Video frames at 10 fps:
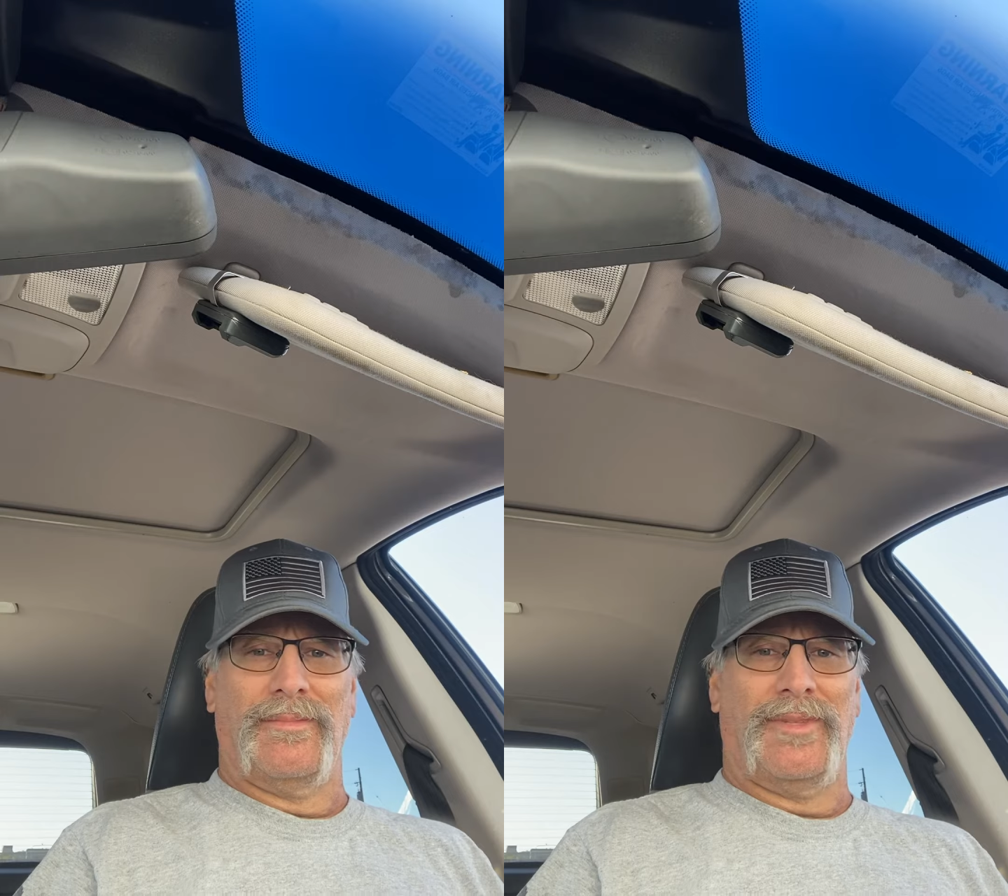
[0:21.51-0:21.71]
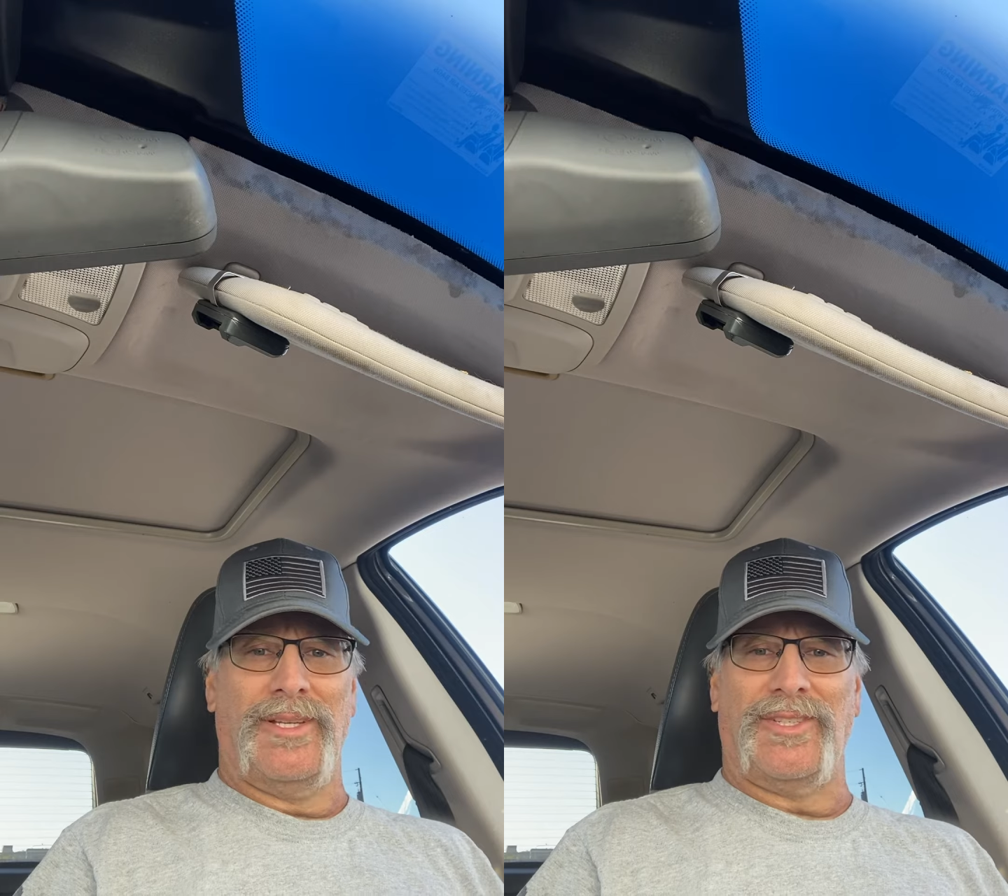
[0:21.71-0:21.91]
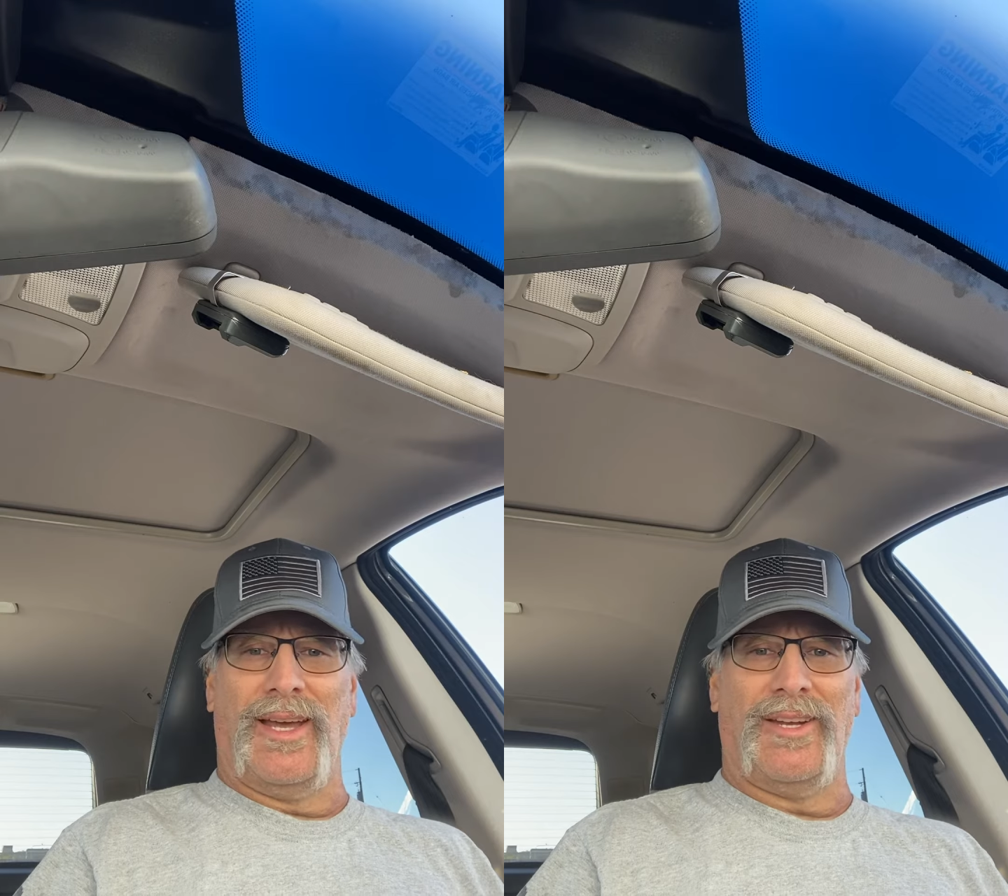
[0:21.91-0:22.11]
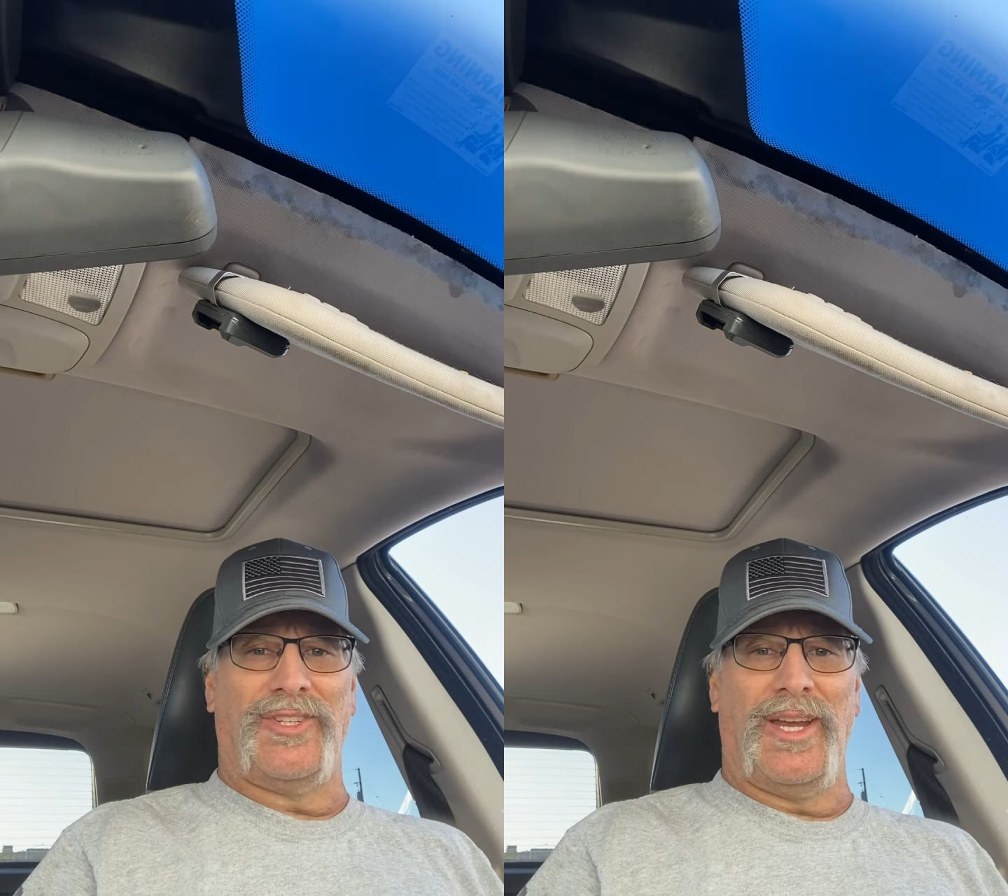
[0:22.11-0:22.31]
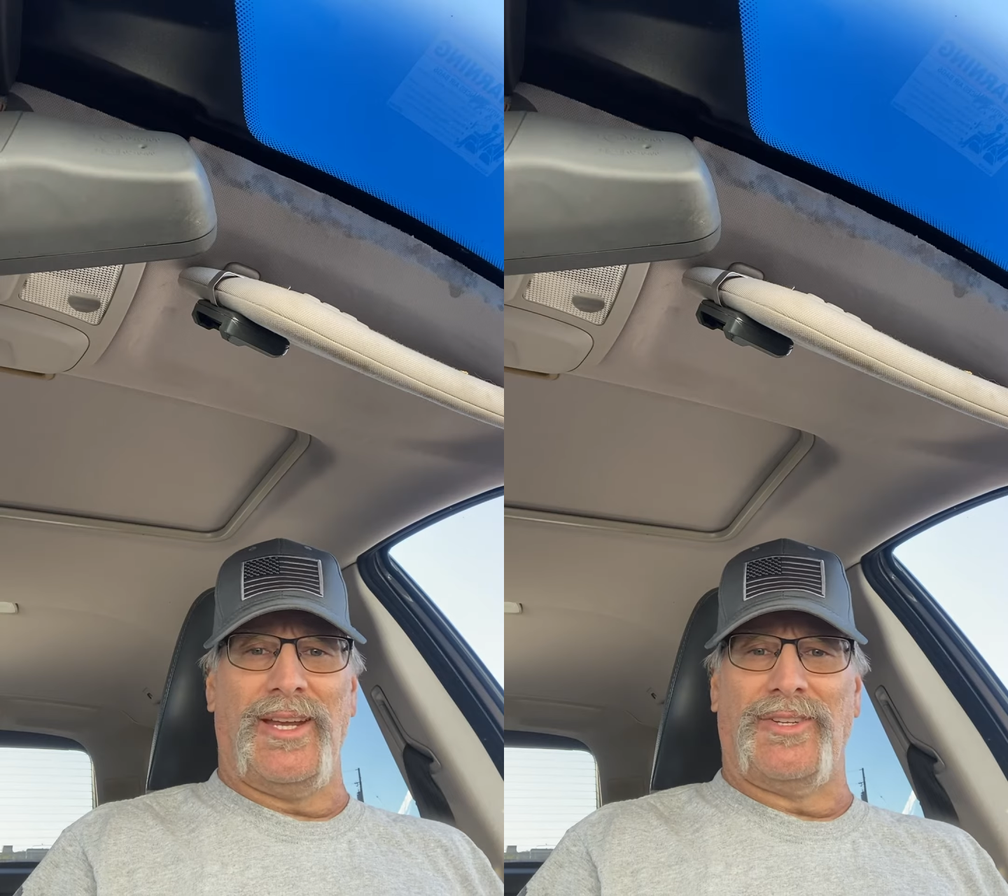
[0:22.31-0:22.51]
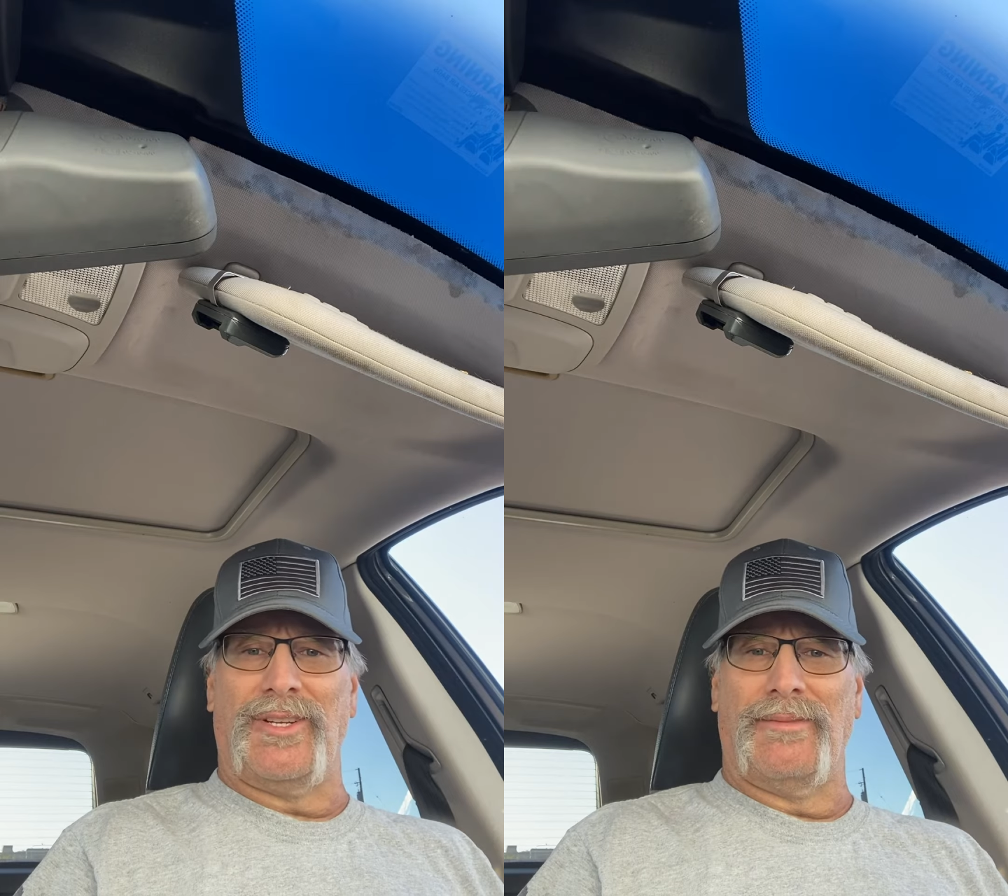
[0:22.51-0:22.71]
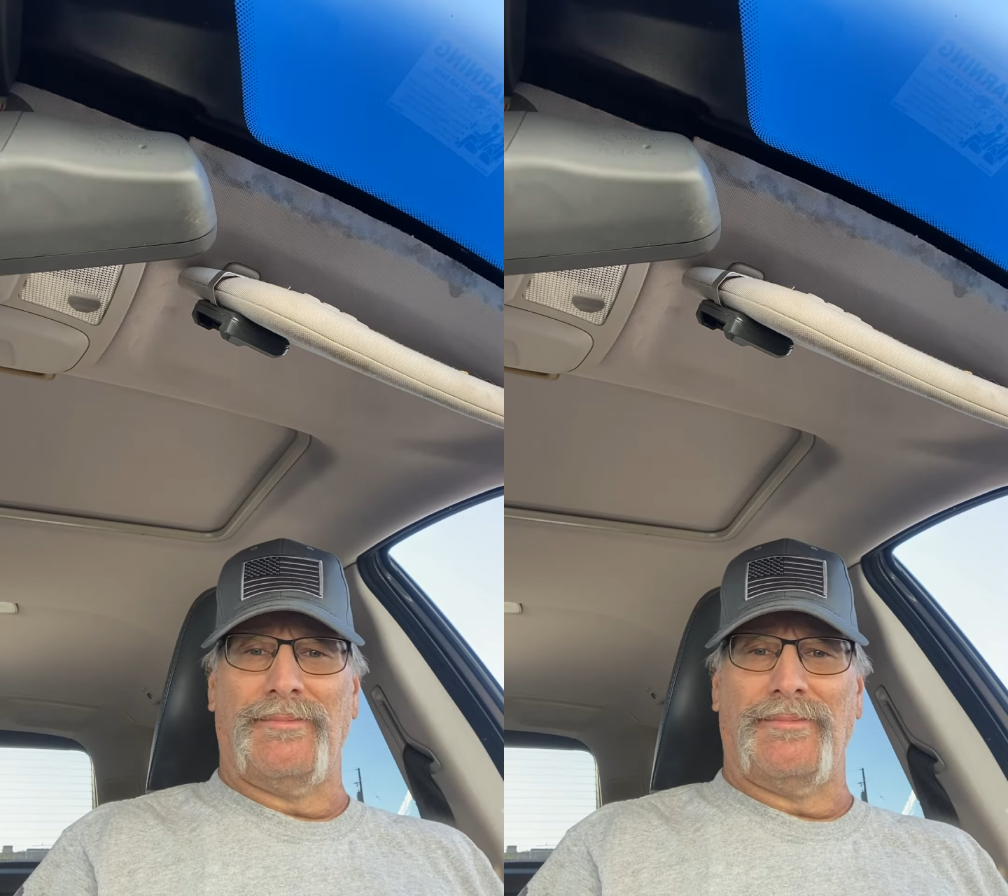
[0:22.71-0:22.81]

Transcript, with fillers: Things got to change.